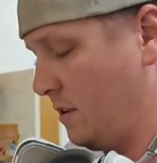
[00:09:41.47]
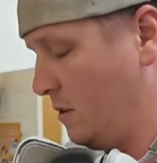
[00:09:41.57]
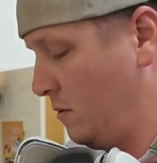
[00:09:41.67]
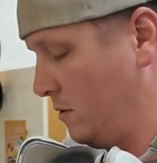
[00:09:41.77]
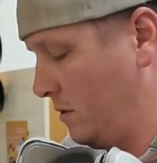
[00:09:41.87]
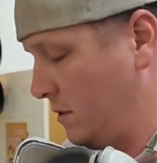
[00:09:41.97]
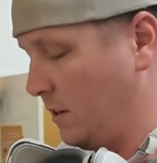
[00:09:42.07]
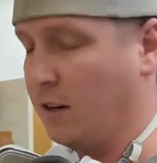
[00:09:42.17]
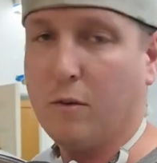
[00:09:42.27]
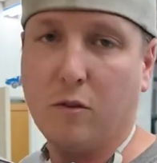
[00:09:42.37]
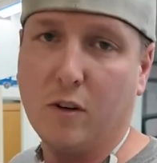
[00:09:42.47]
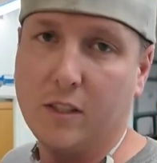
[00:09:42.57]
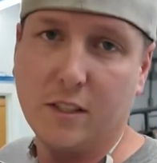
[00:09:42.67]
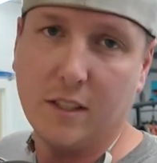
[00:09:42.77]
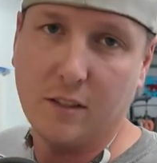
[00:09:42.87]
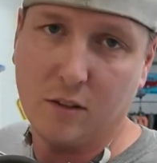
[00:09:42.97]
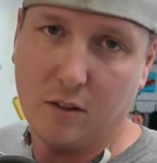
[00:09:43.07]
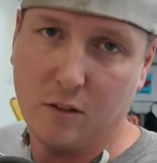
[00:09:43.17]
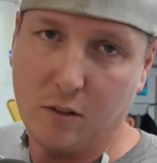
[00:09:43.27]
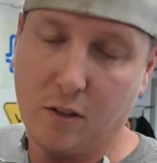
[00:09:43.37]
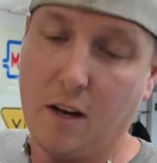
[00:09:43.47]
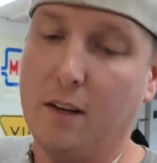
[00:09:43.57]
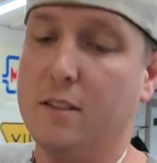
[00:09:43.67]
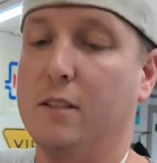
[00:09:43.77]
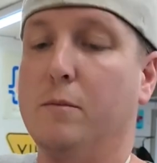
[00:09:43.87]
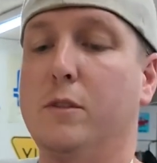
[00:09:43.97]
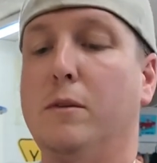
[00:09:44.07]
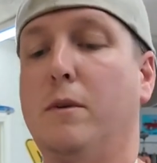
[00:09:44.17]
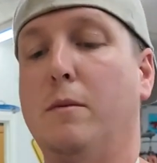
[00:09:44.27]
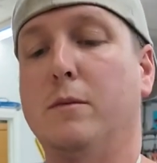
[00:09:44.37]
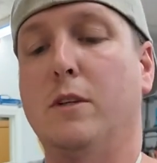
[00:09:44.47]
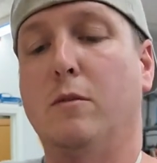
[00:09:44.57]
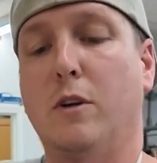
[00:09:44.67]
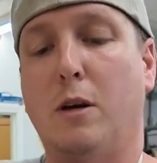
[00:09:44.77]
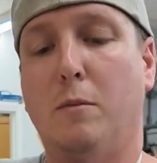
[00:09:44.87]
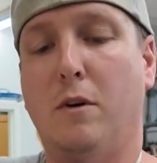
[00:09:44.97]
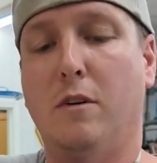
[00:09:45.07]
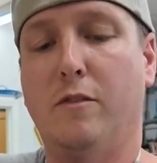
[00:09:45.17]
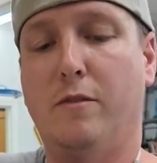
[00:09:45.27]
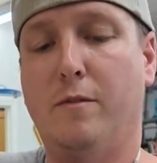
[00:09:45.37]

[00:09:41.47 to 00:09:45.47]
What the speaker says: Oh, now you don't want to wrench these things on there too tight because sometimes they don't want to come off.